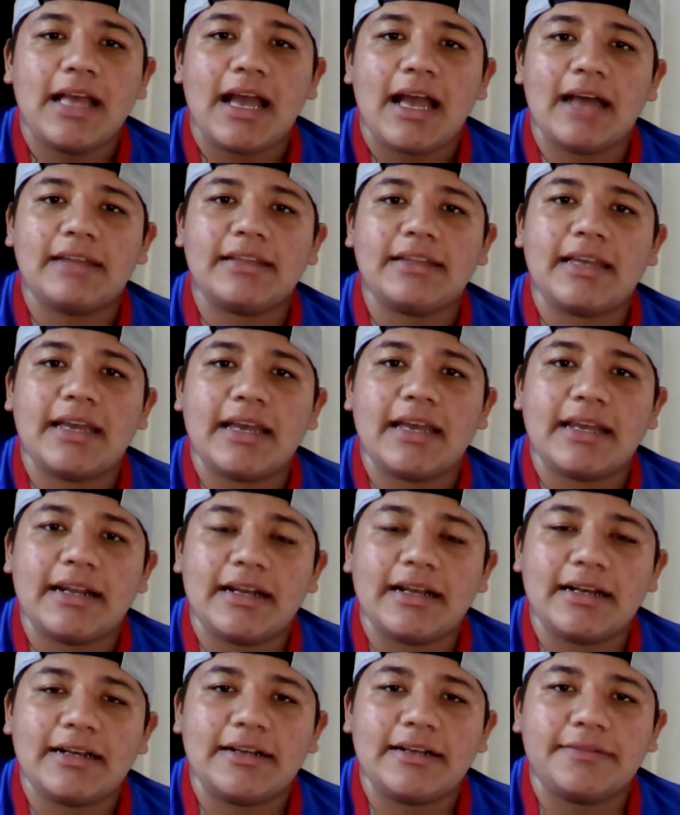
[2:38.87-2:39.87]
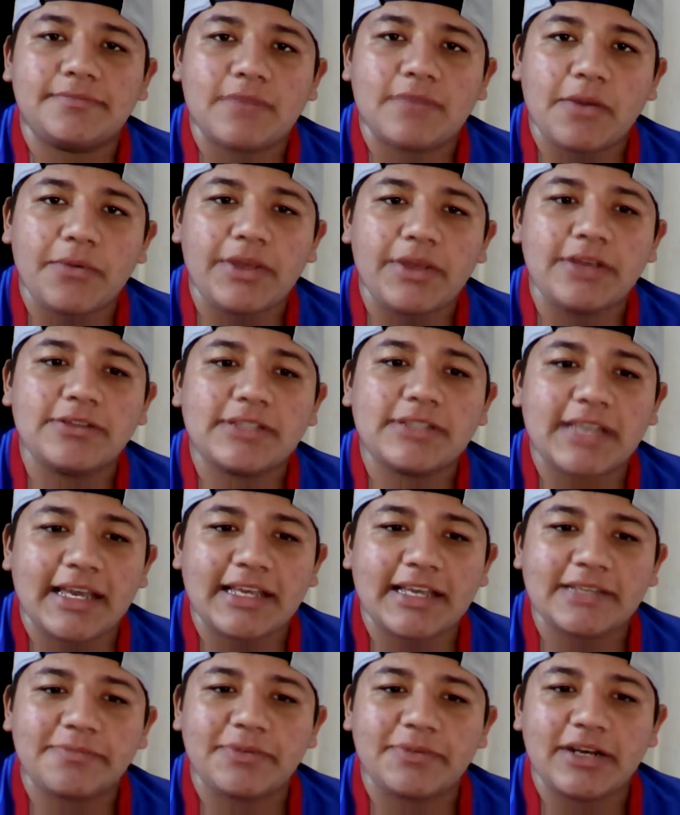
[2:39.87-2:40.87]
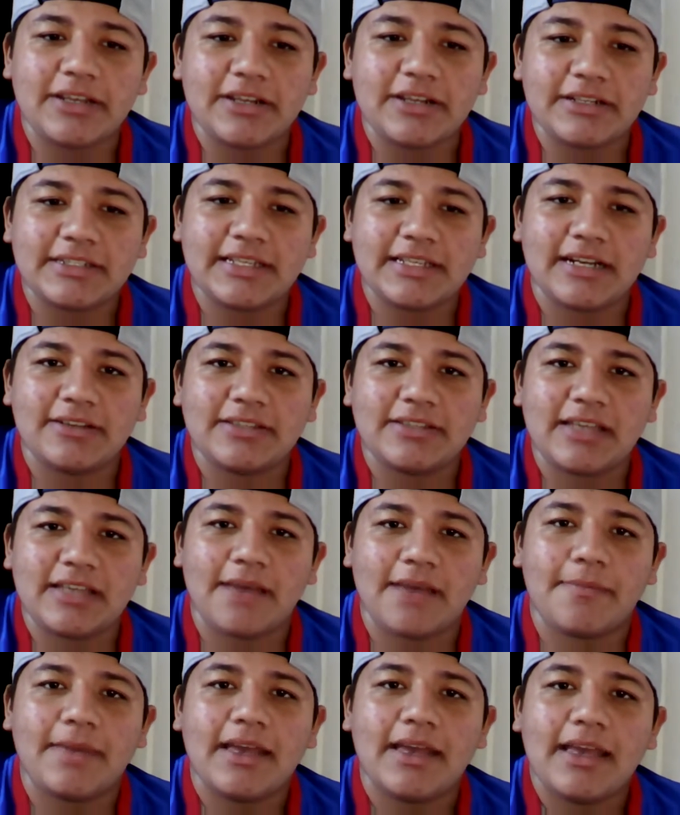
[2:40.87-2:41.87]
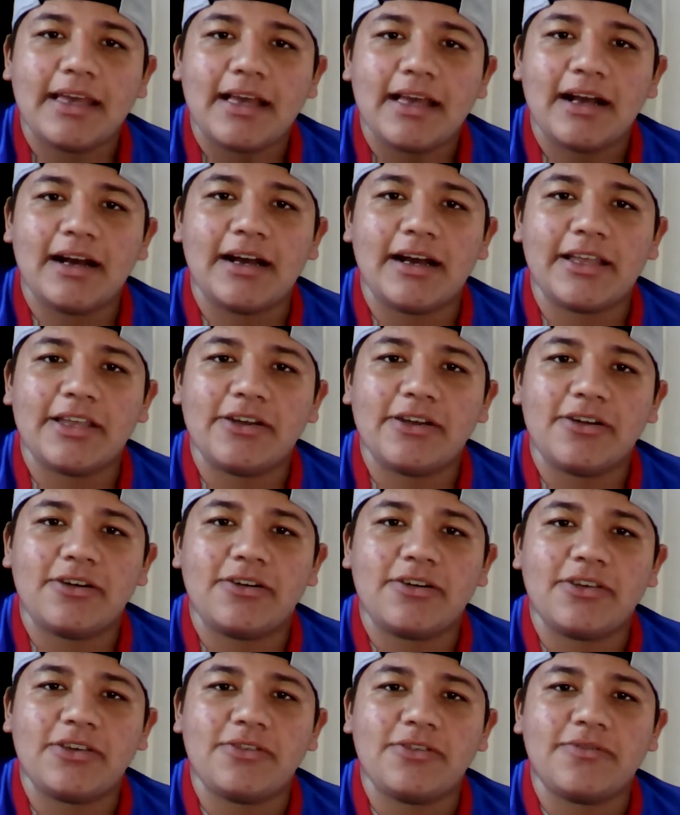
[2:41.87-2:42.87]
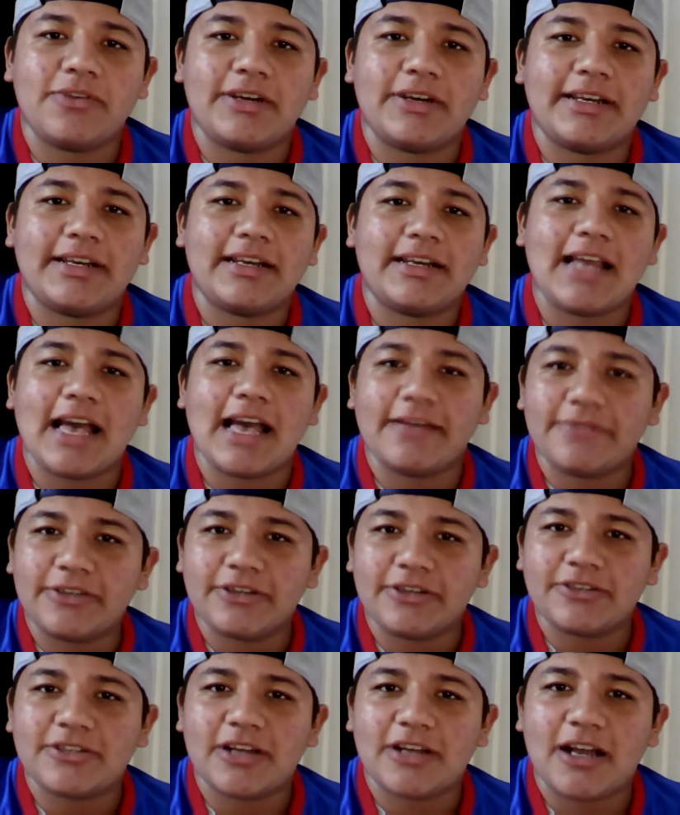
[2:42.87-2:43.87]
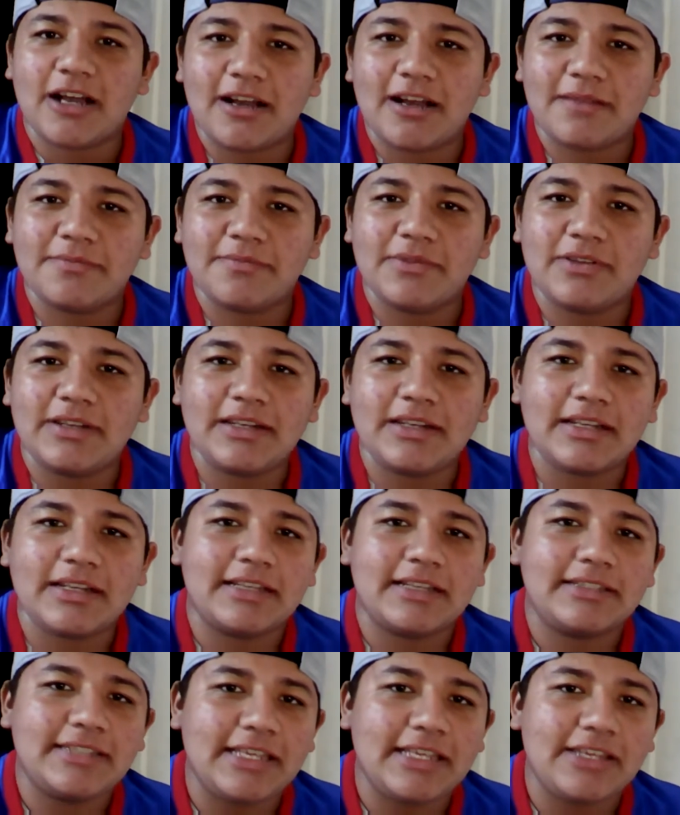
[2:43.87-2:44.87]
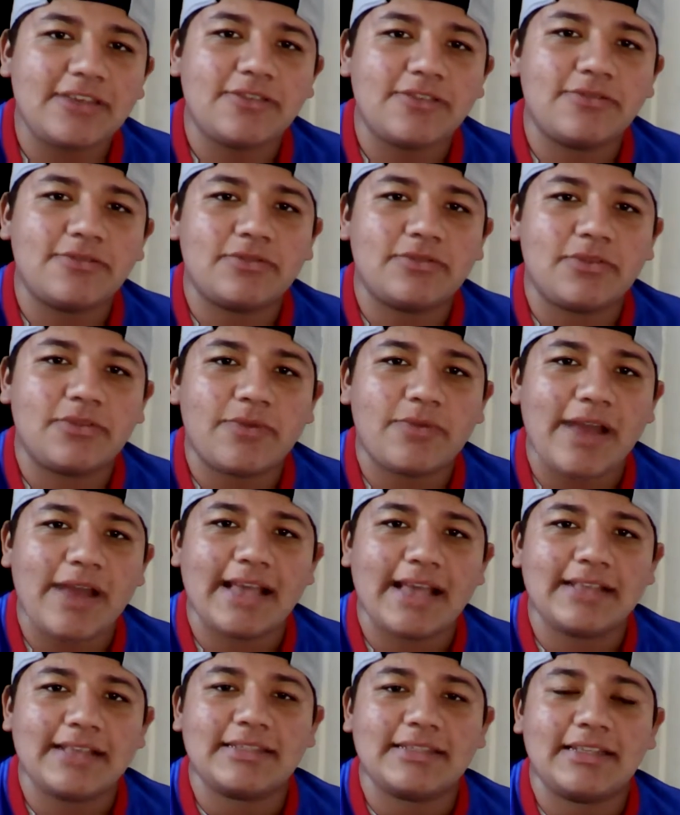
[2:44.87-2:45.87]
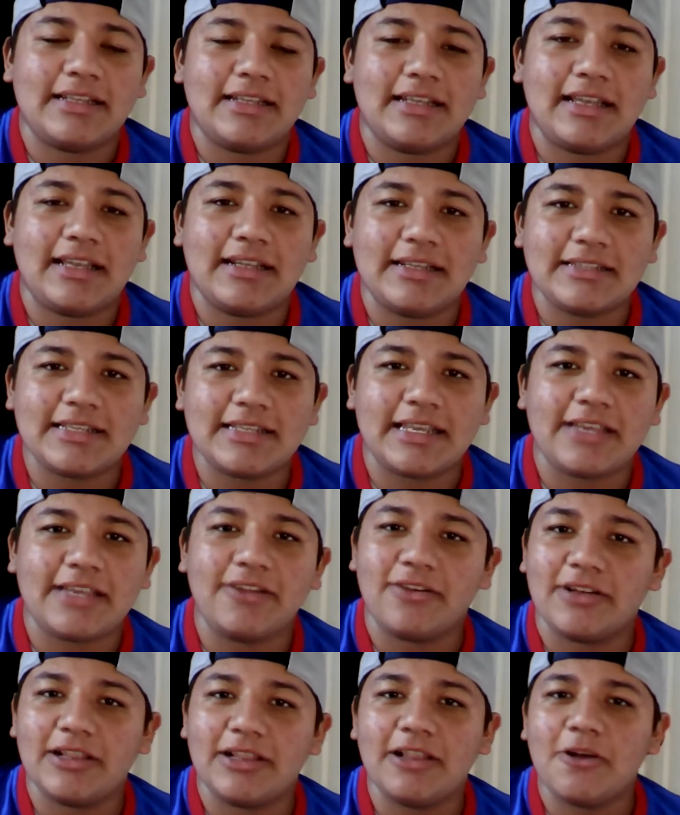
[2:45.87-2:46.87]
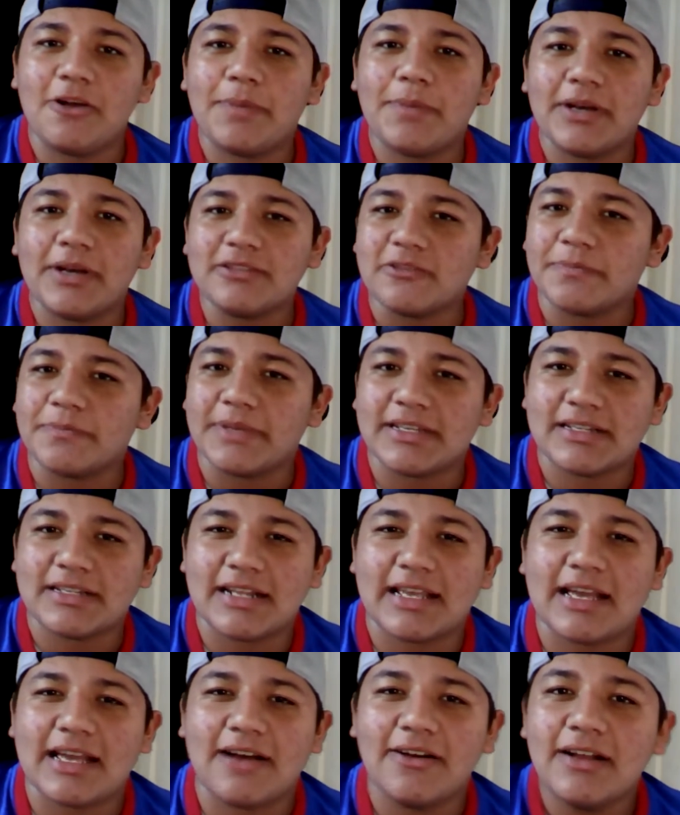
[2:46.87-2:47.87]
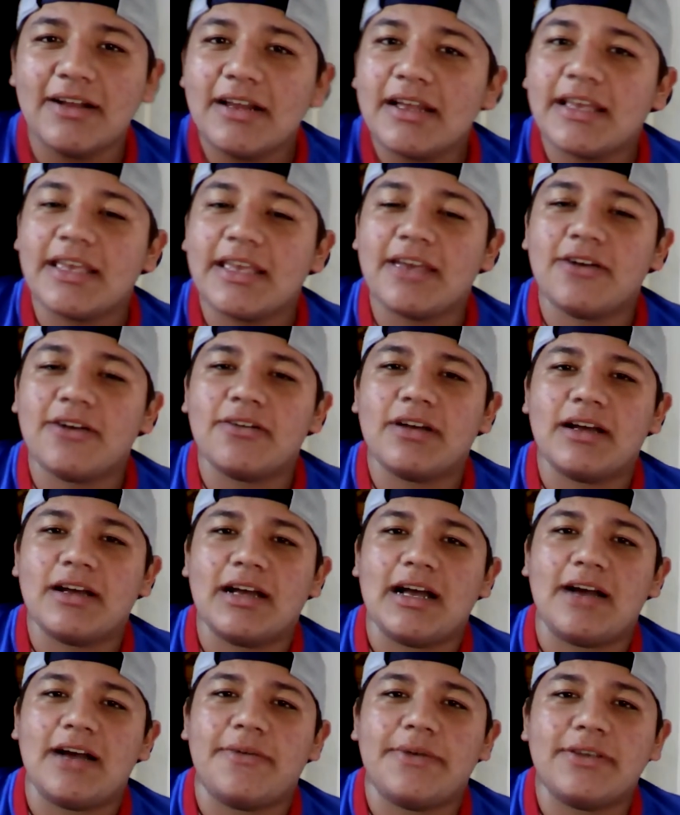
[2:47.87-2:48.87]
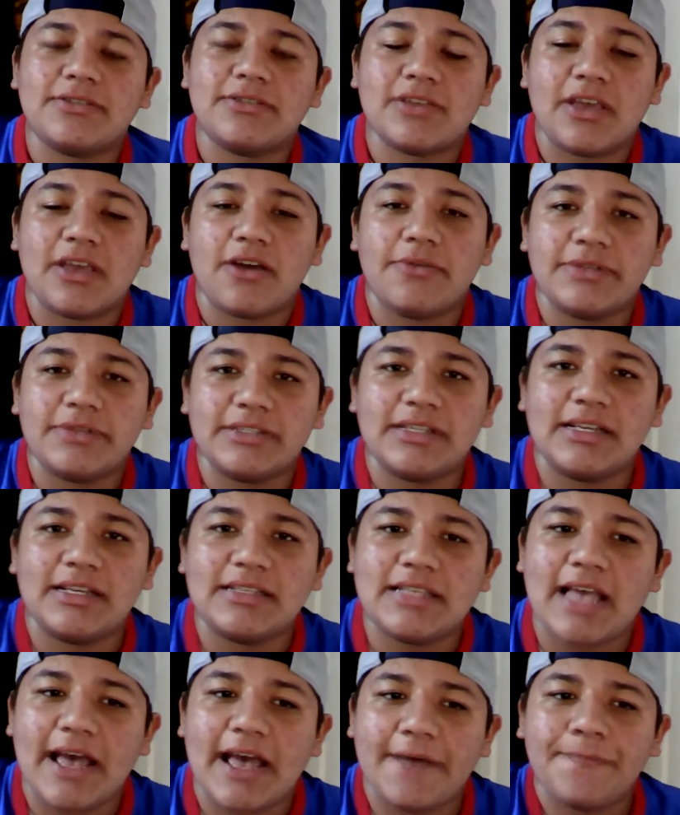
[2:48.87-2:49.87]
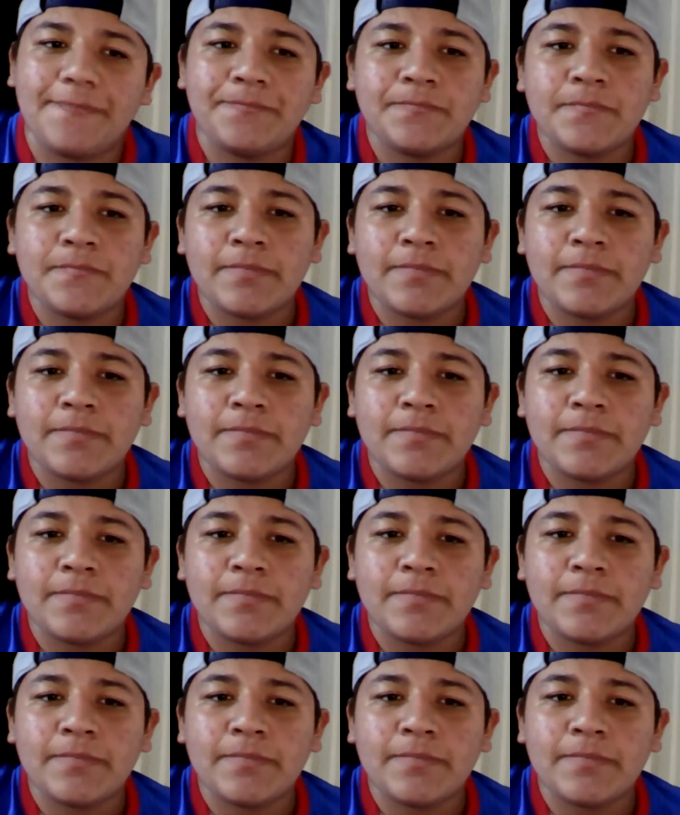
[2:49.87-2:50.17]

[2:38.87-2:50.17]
And then Ryusuke, his brother, tells him, you've only done half of your job. You need to continue the rest. And then it's like, a little puzzle piece, like how Ryusuke always does that.